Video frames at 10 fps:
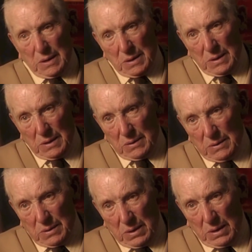How
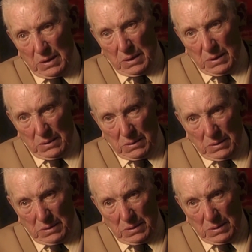could you tell
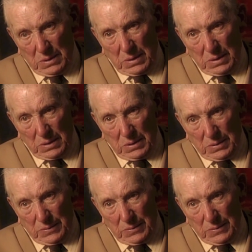that